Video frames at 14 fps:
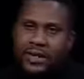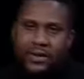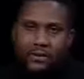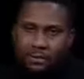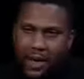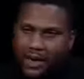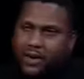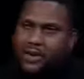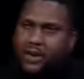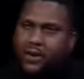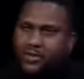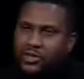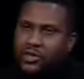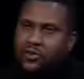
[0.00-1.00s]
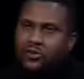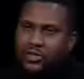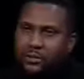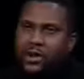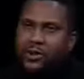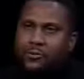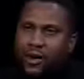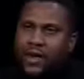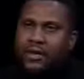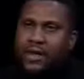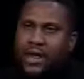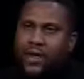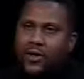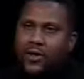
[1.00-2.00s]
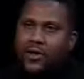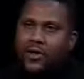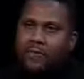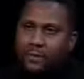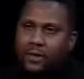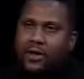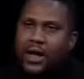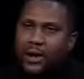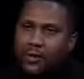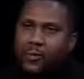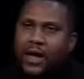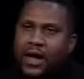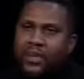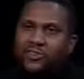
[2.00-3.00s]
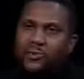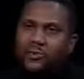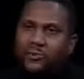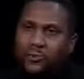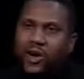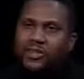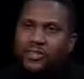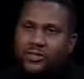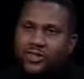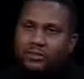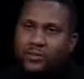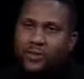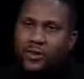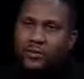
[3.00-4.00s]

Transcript: I can I can guarantee you, somebody right now from Maconaquah High School is watching this program,